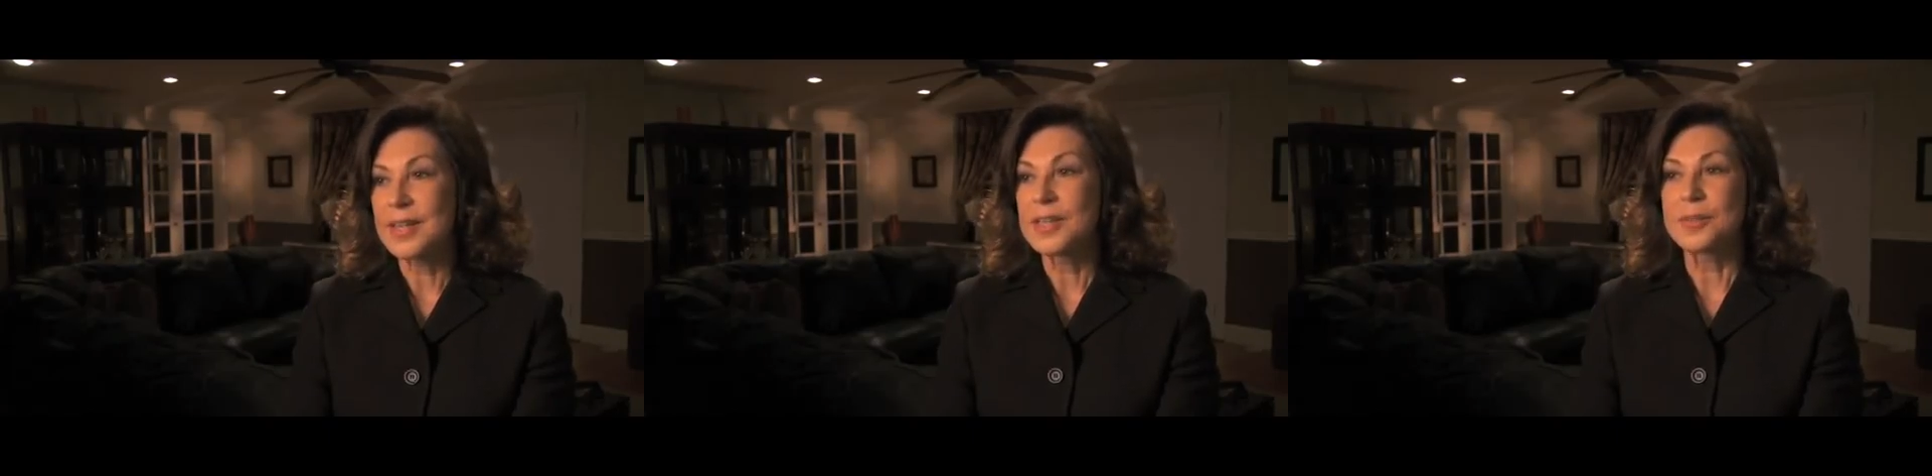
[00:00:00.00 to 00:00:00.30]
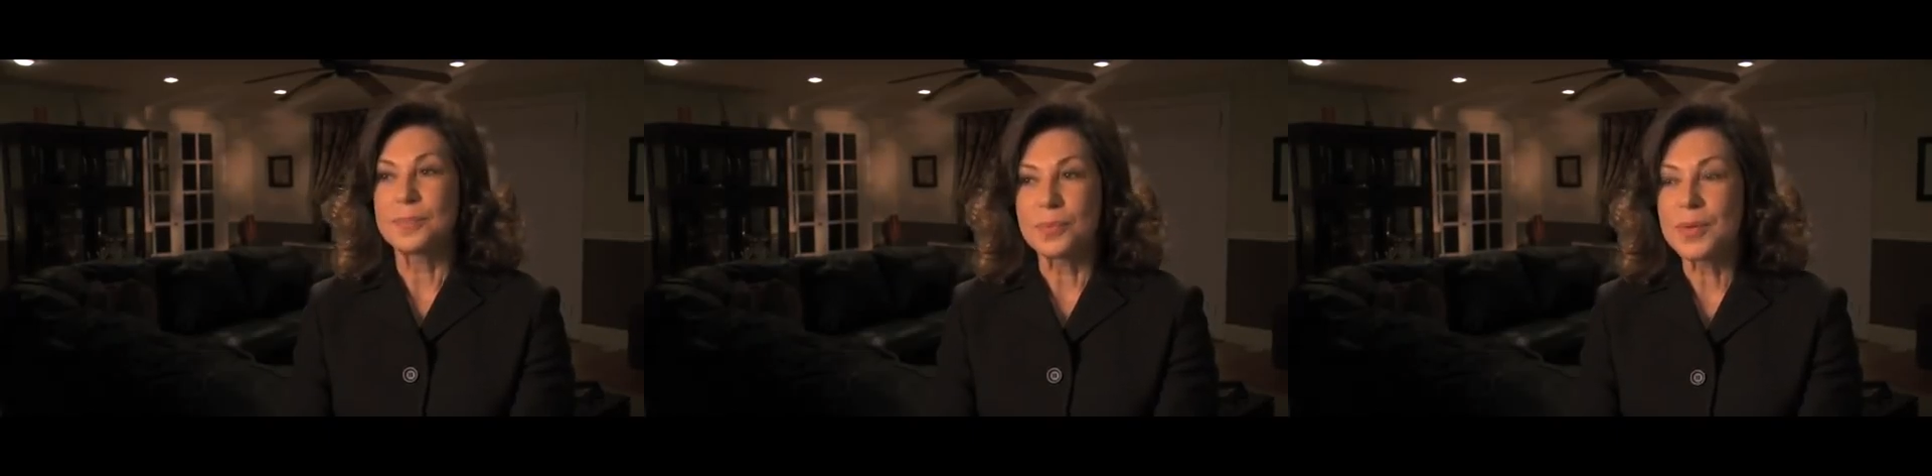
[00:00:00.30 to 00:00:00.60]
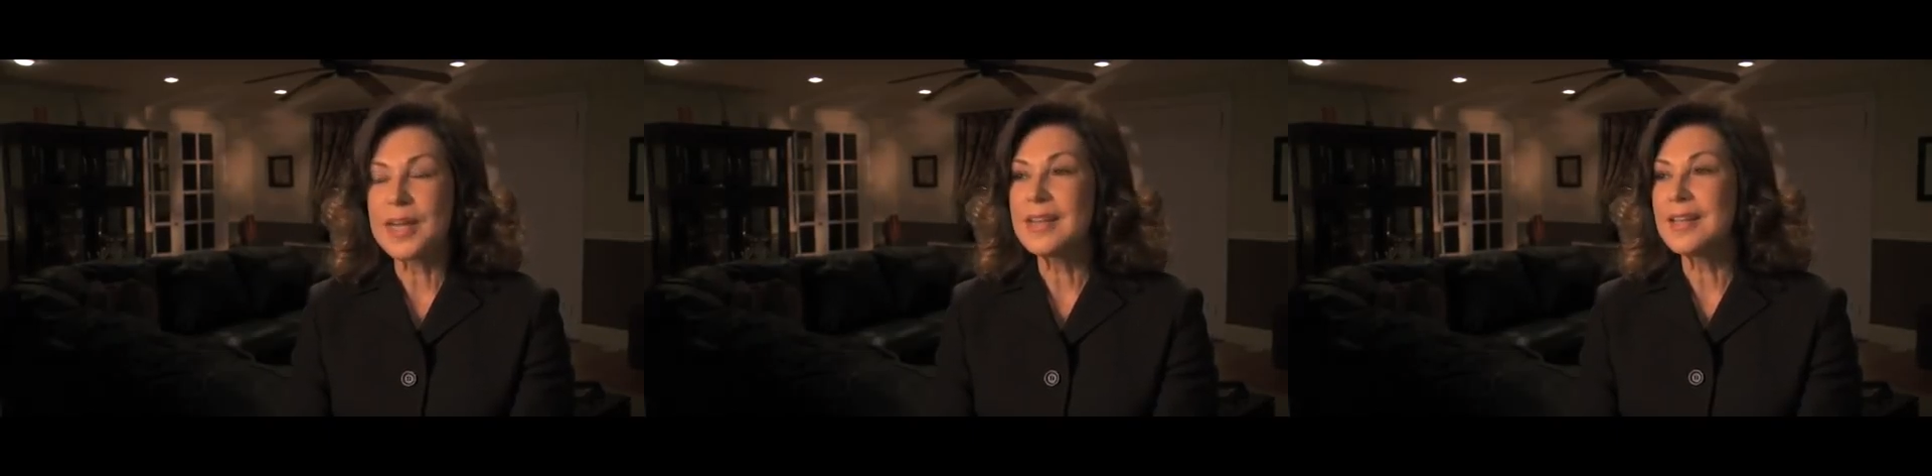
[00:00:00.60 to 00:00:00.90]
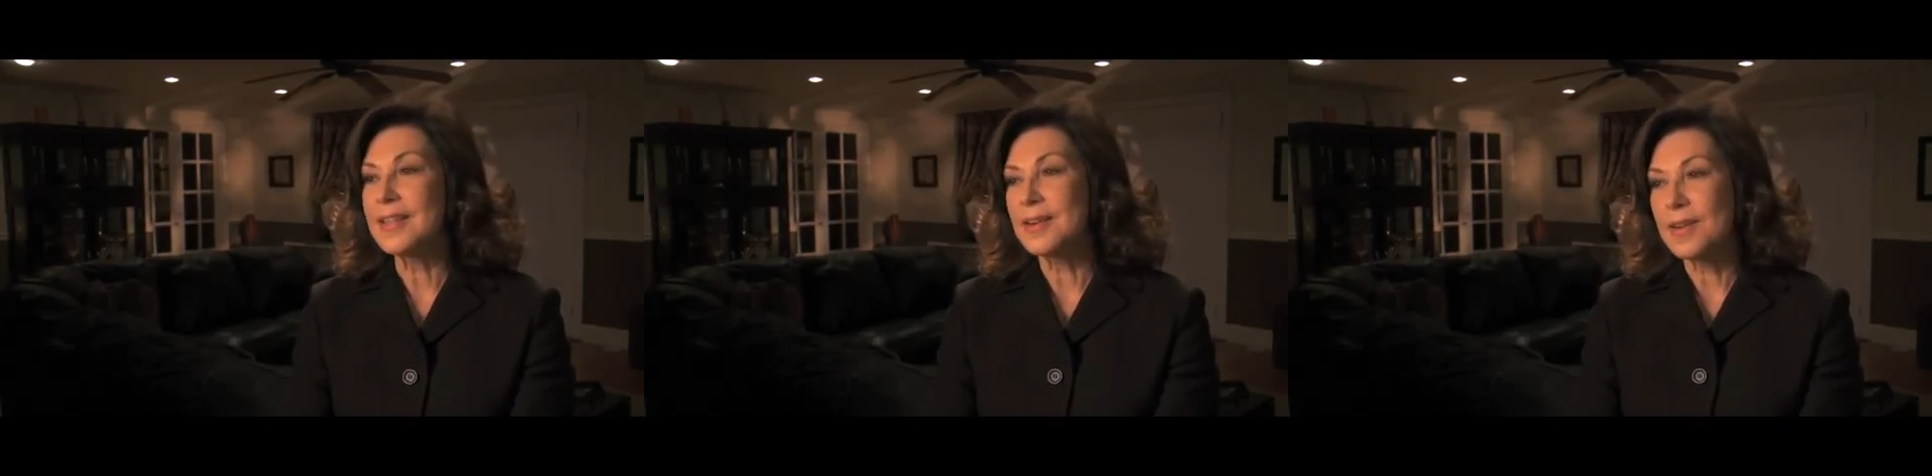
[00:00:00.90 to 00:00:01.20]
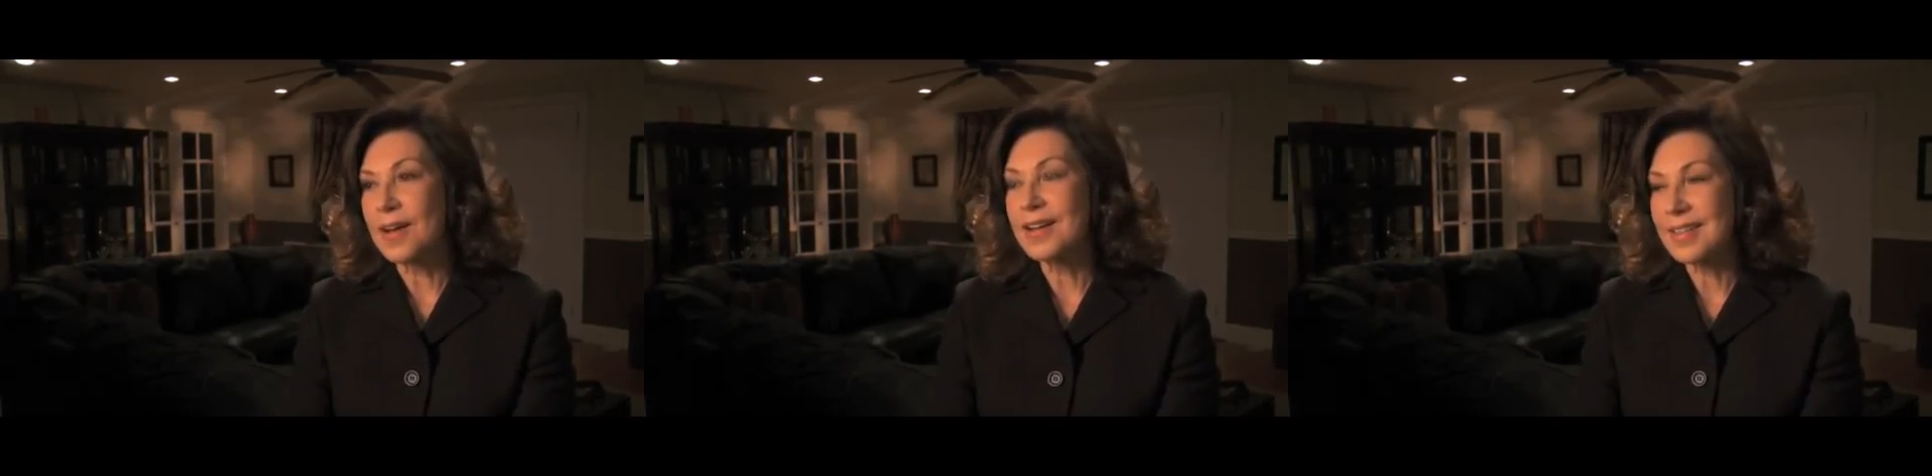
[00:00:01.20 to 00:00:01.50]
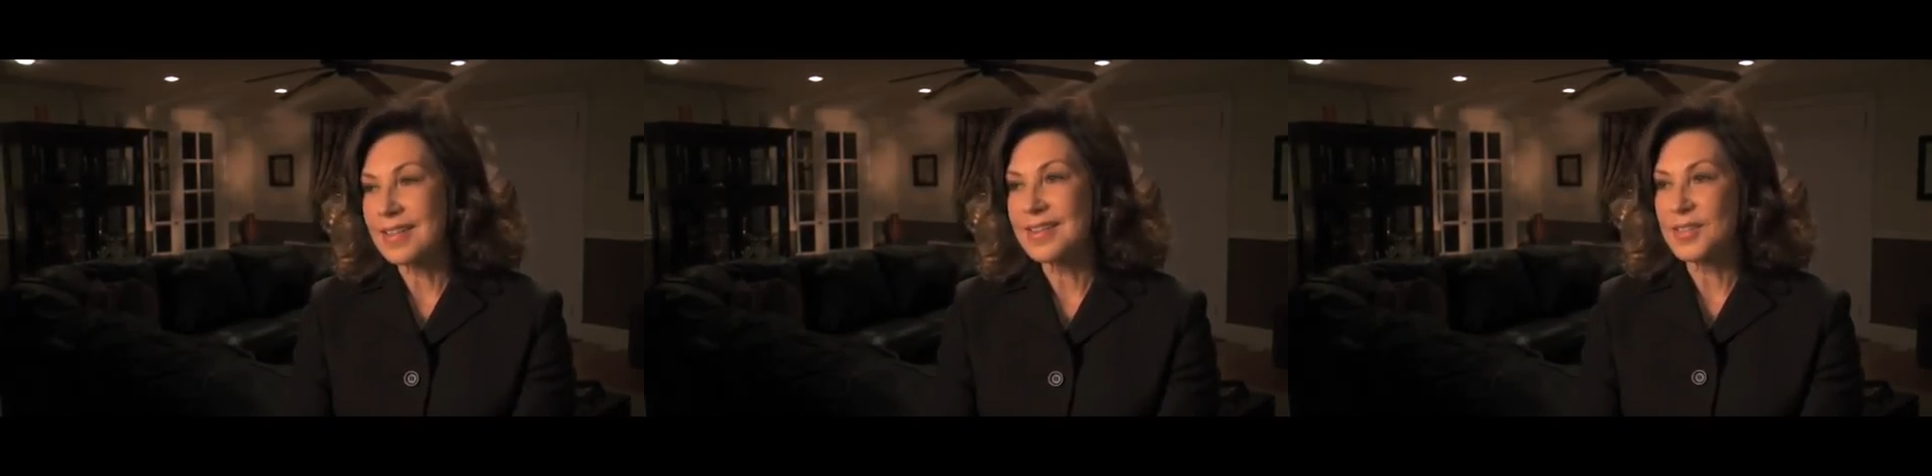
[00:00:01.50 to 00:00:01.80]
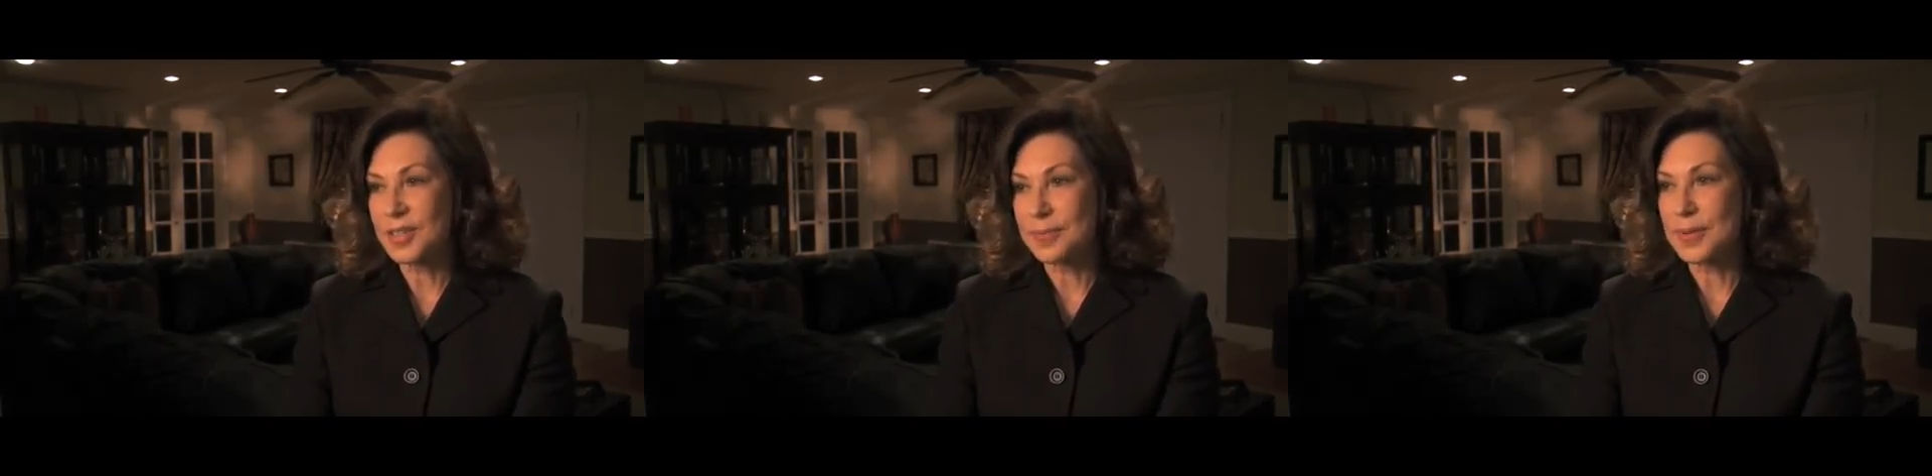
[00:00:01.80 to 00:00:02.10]
to bring the
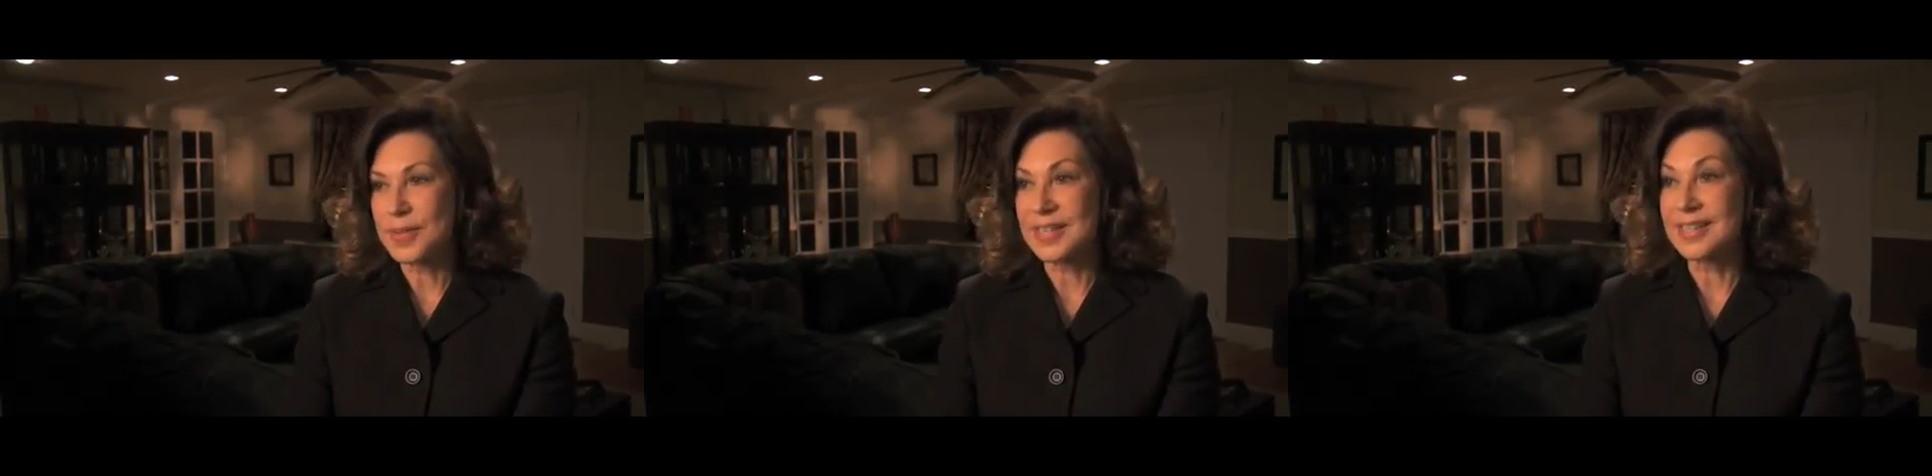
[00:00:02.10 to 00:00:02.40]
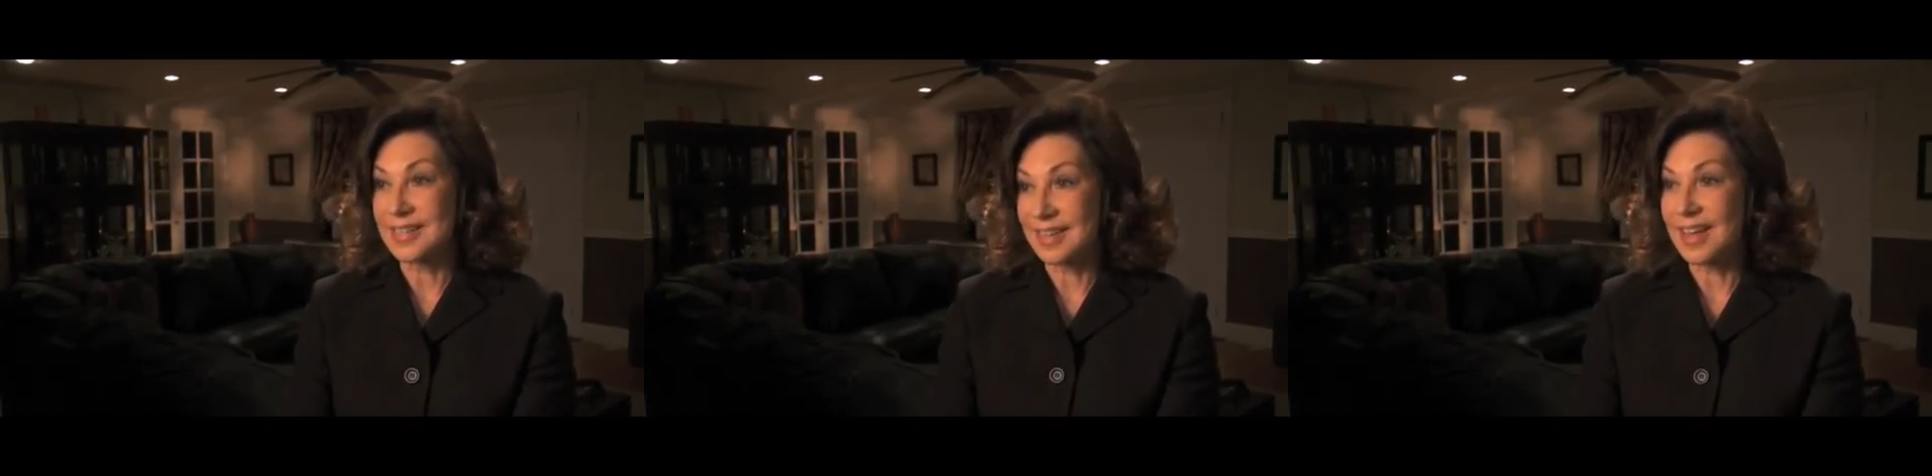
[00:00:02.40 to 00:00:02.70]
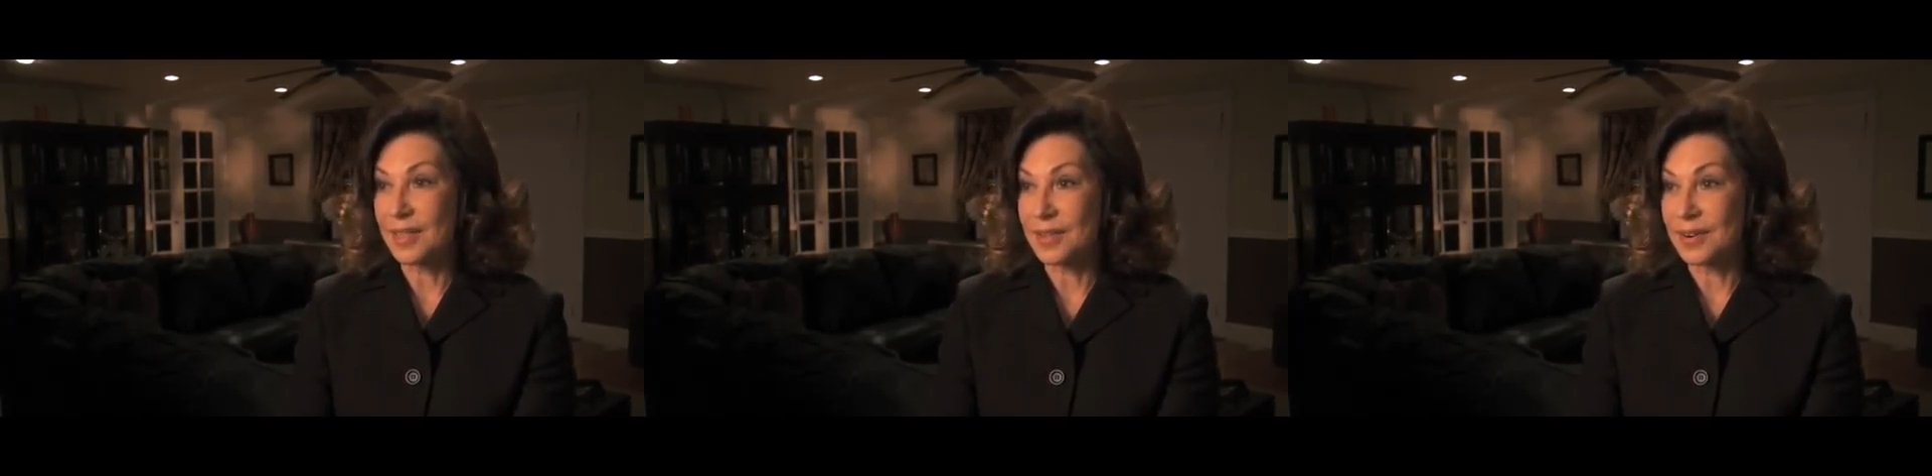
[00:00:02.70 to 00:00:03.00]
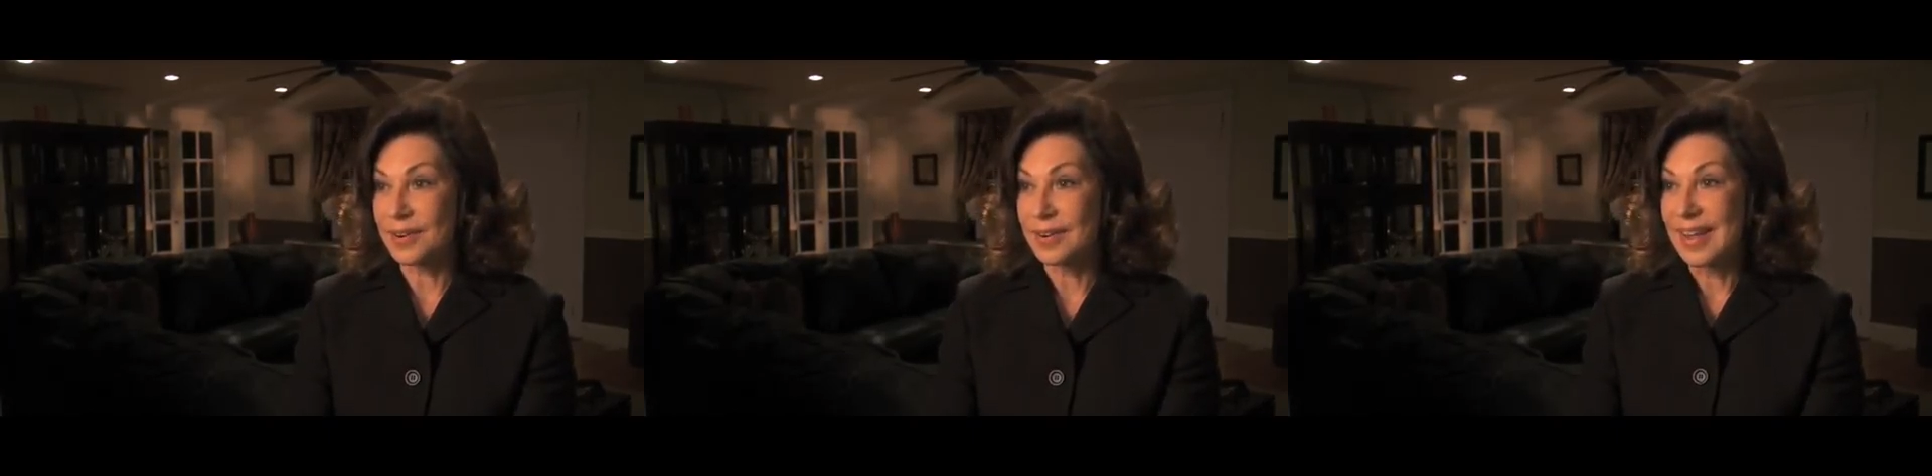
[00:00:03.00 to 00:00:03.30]
non-theist community together